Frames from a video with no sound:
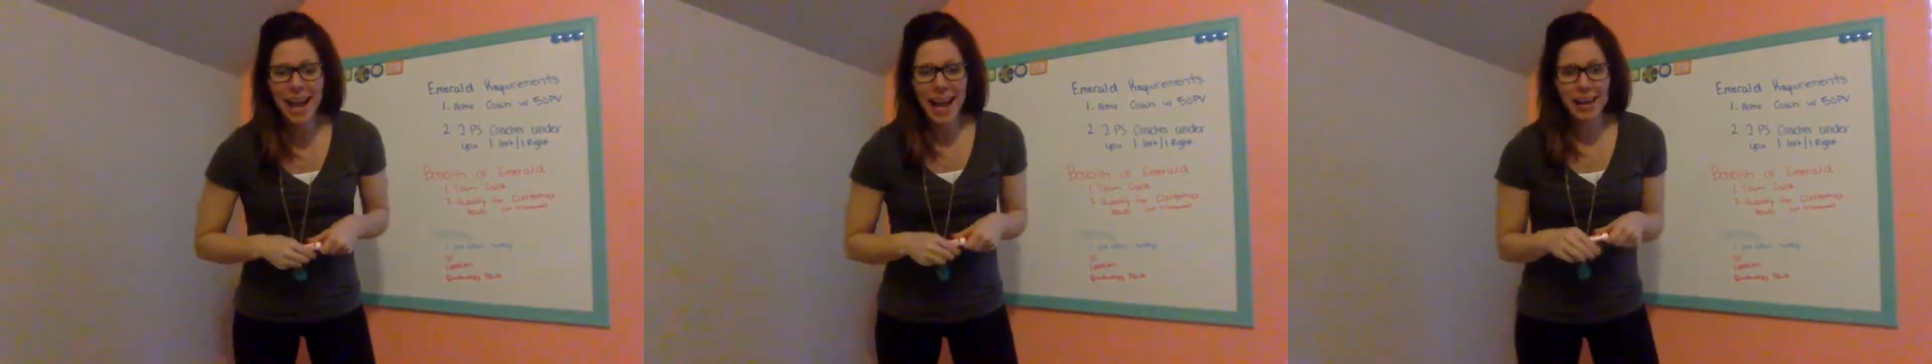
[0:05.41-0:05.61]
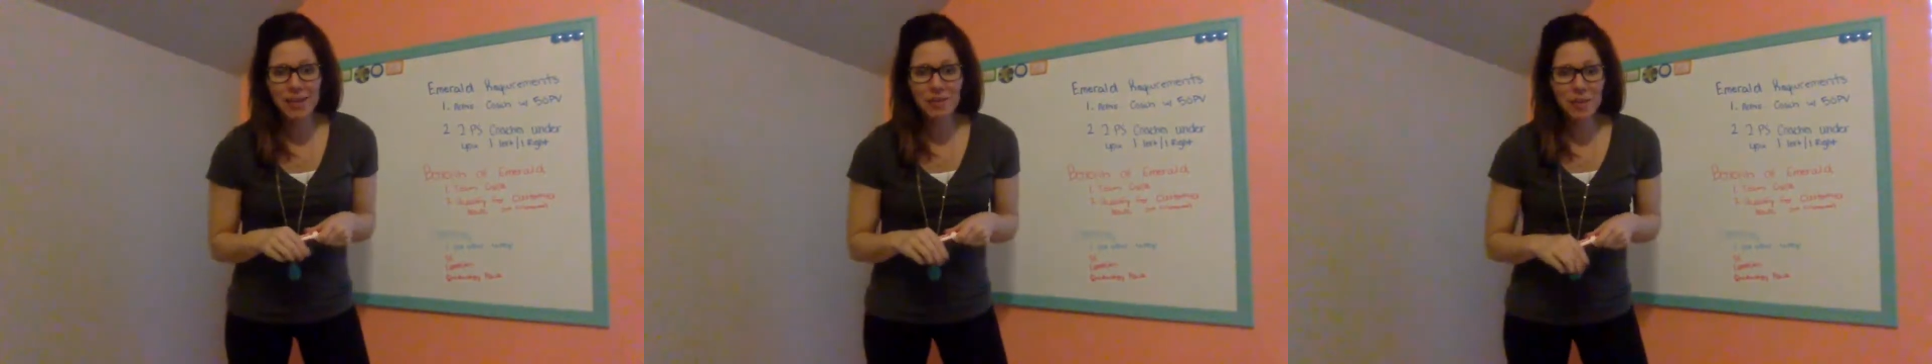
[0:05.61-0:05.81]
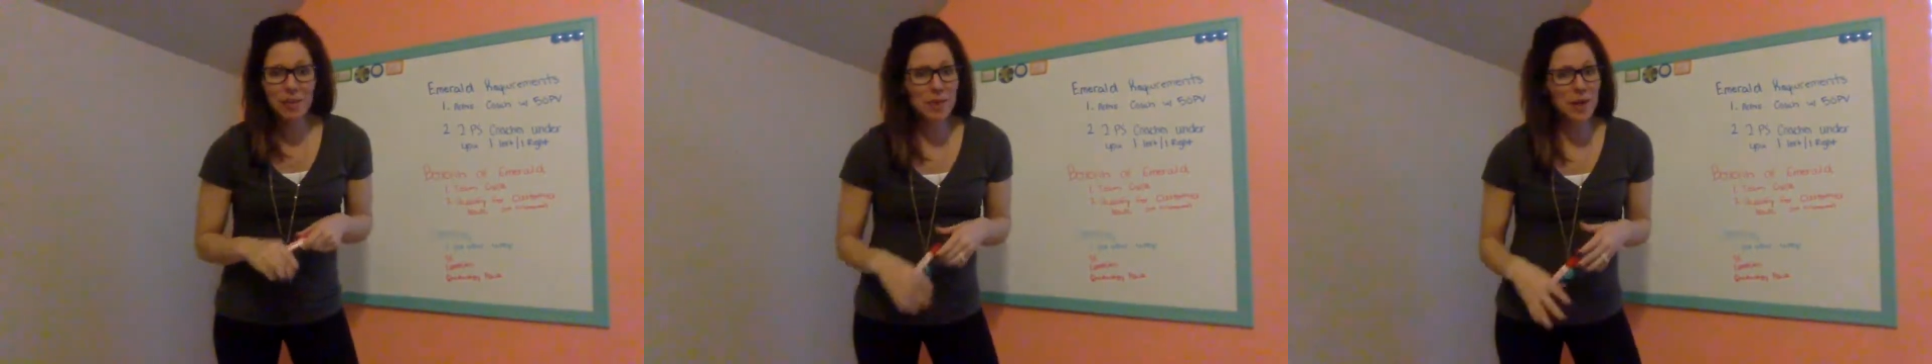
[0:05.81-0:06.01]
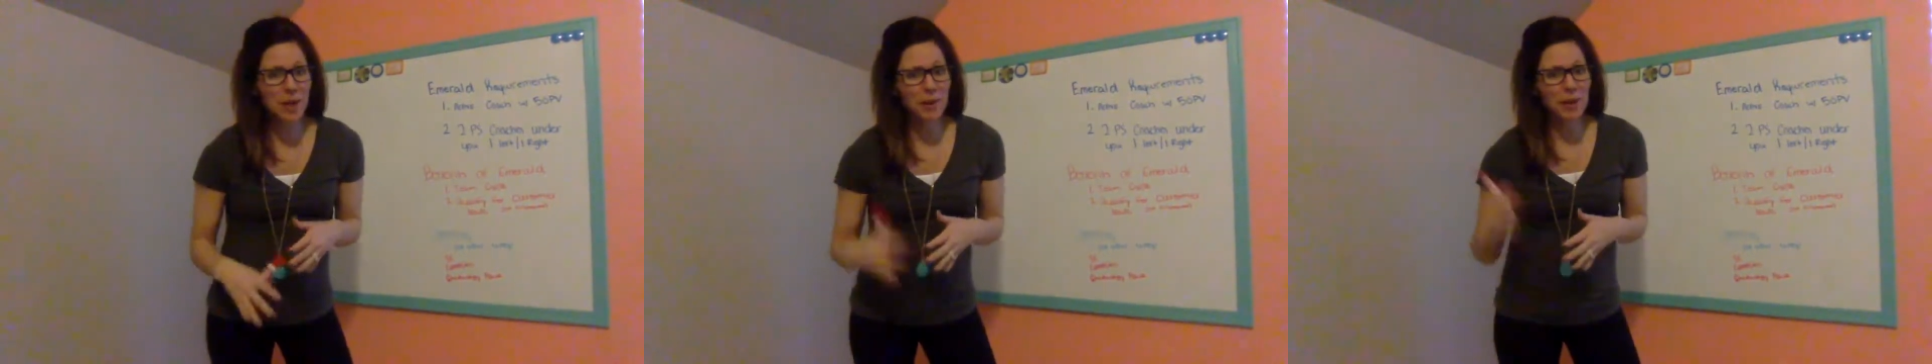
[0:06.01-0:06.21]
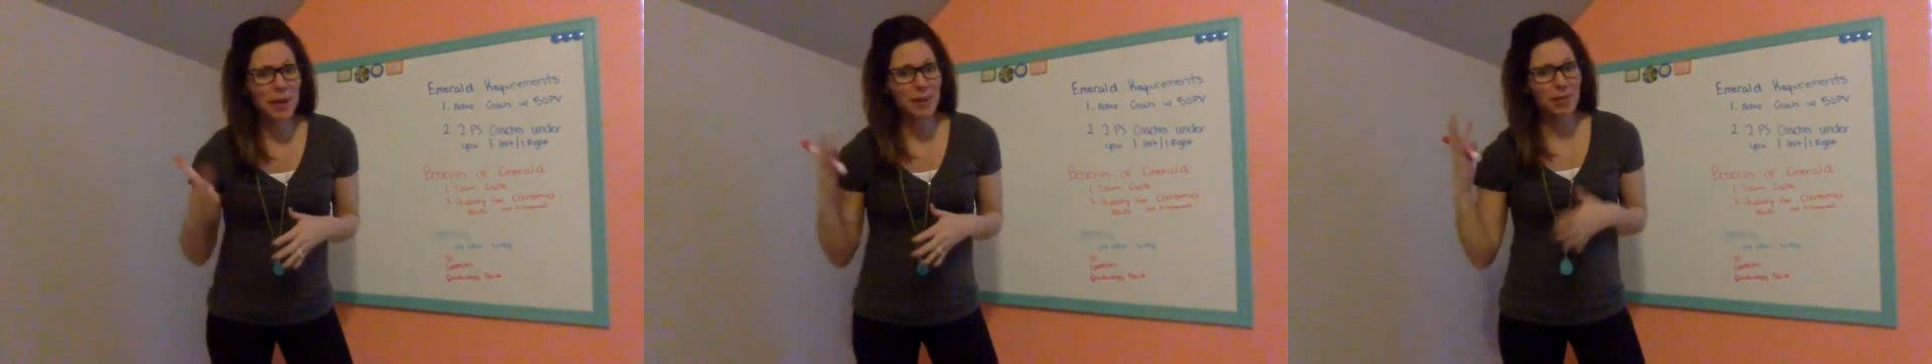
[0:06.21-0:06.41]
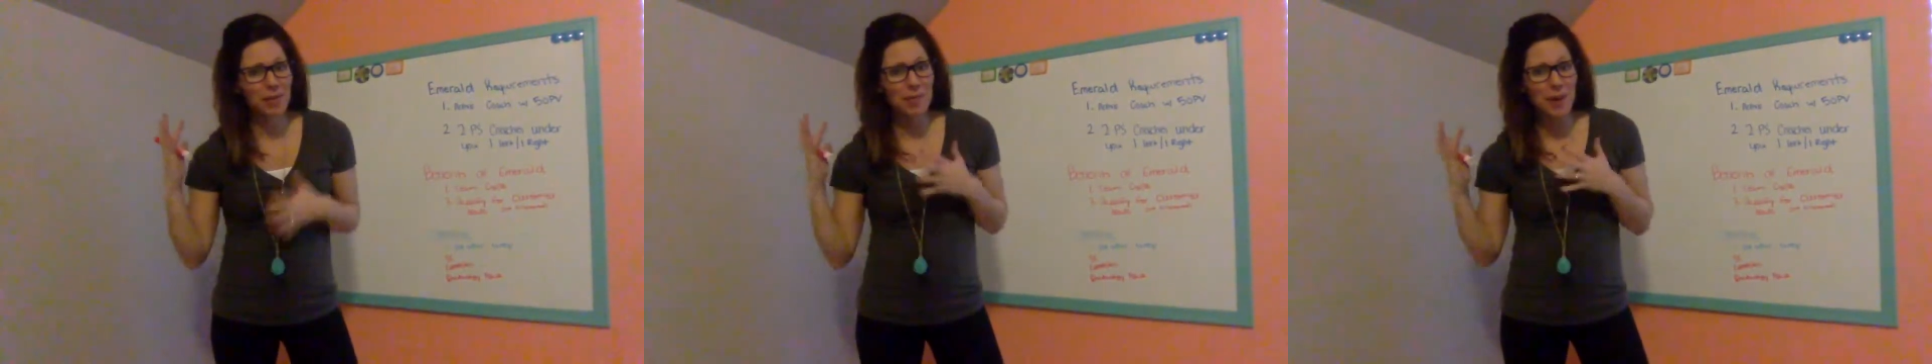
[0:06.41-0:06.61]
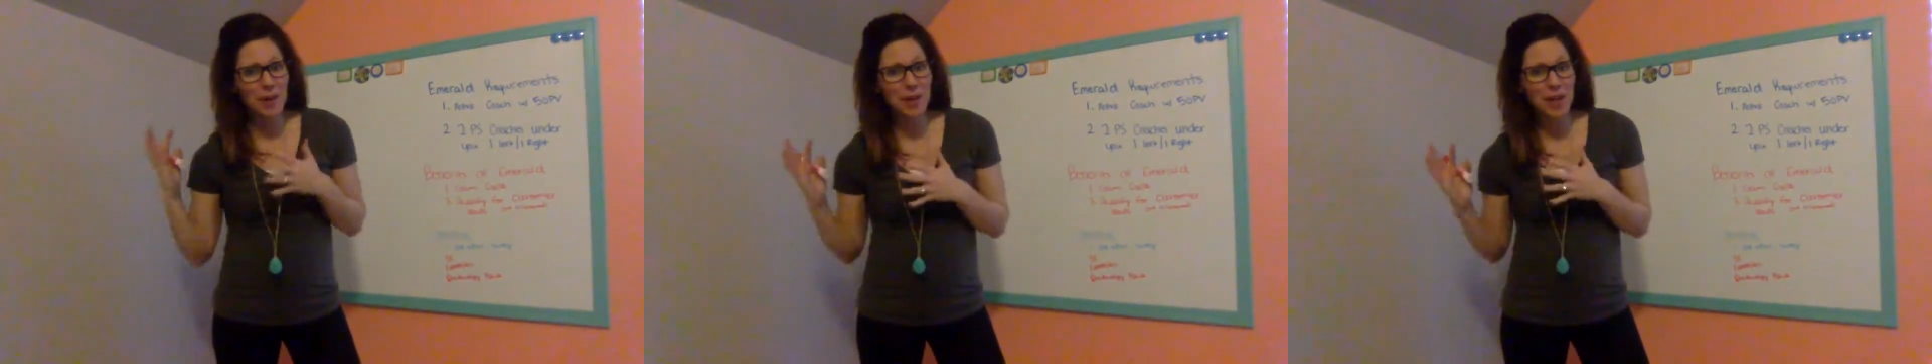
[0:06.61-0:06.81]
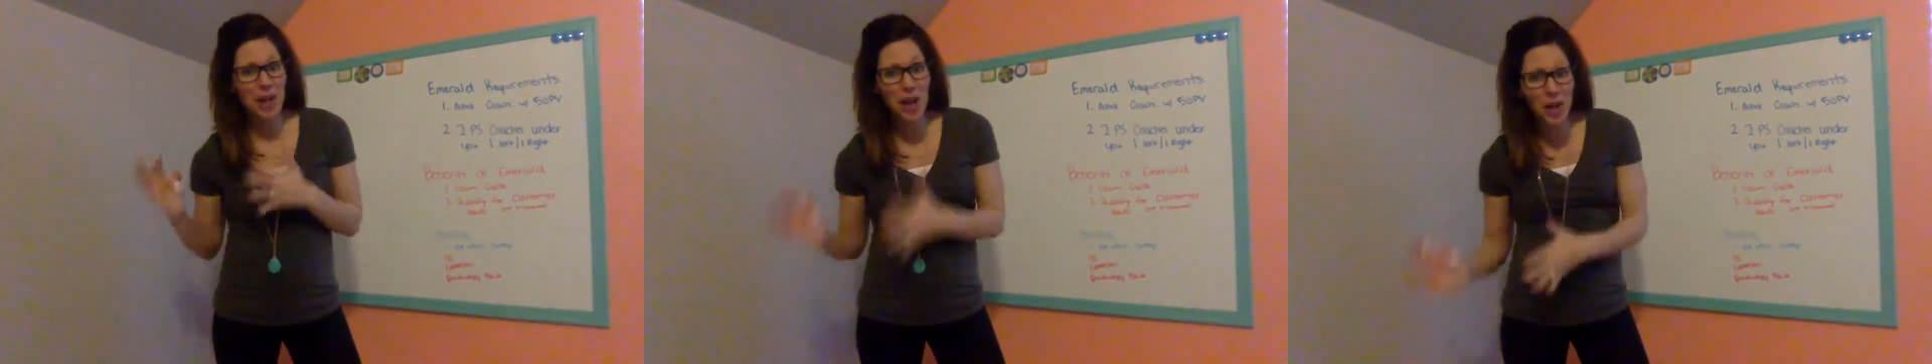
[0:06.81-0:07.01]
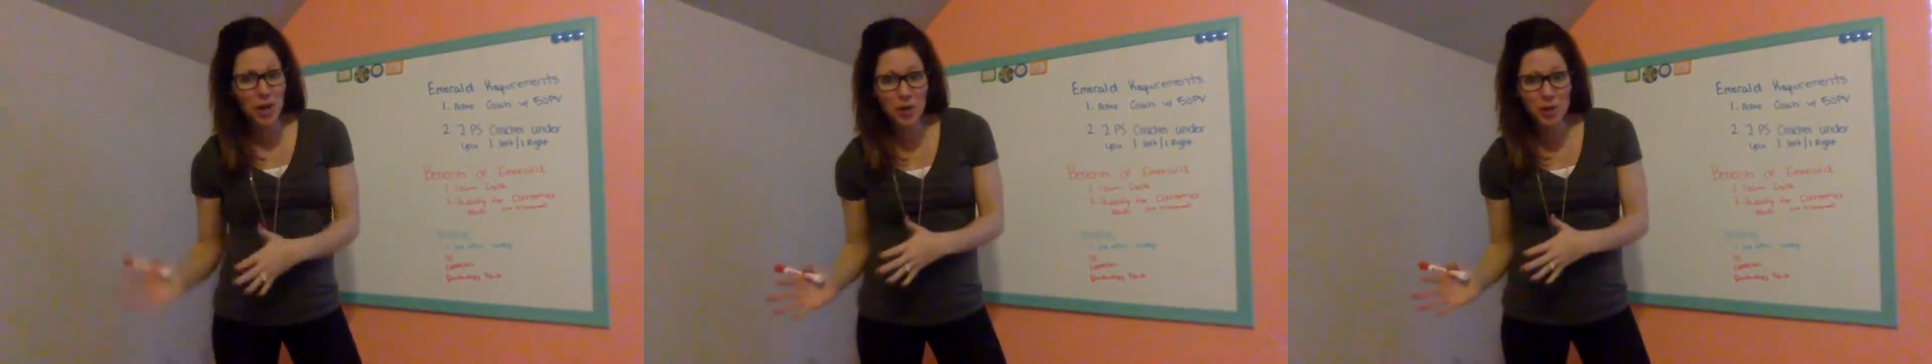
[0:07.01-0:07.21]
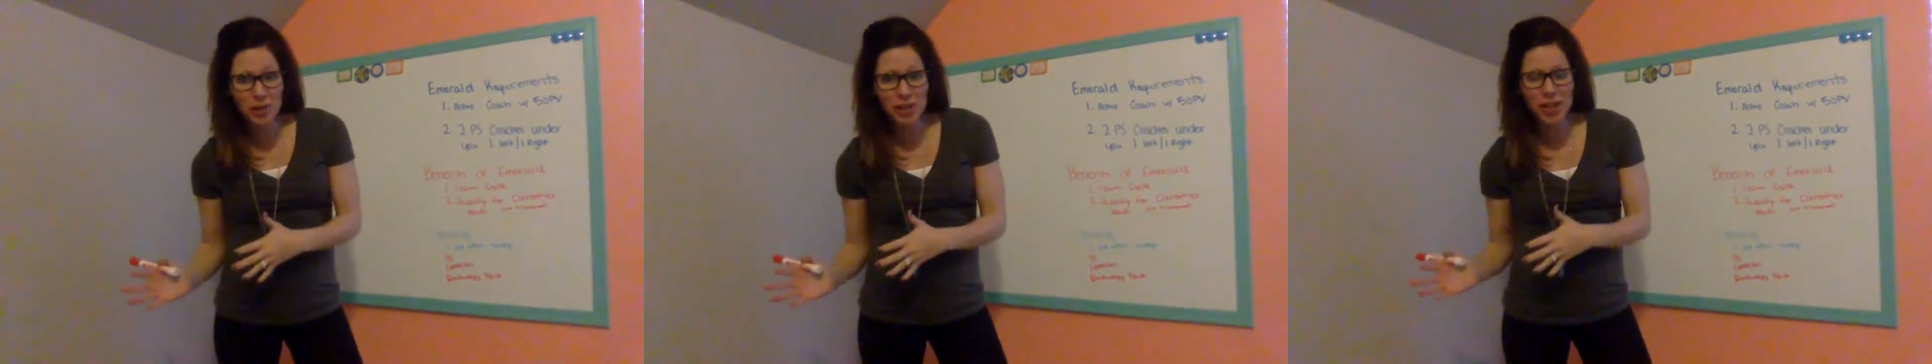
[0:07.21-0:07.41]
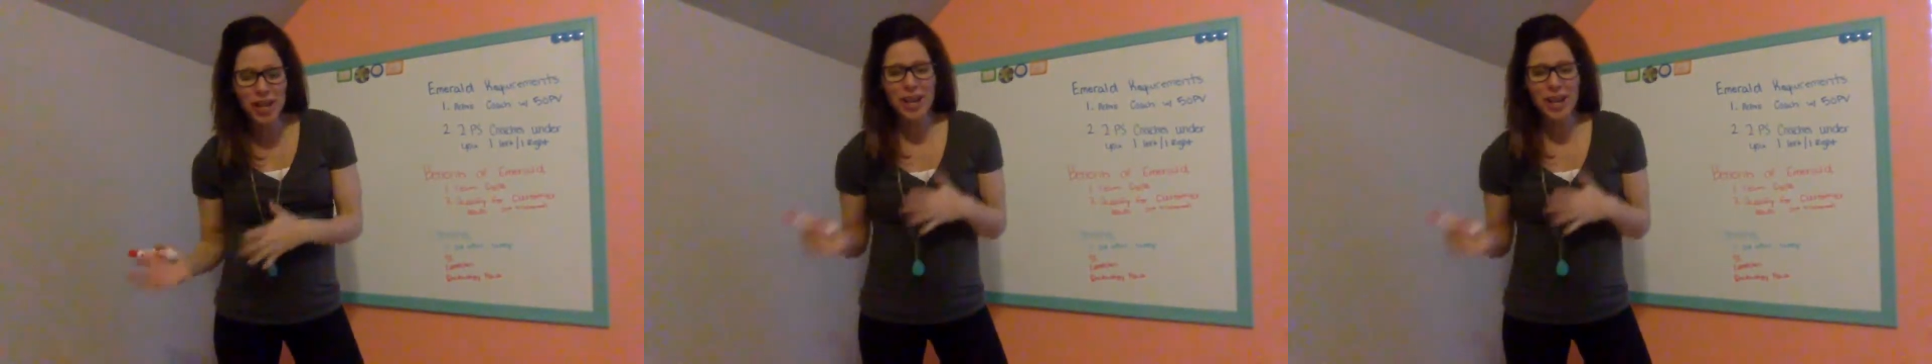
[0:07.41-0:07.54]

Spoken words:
and from going from a coach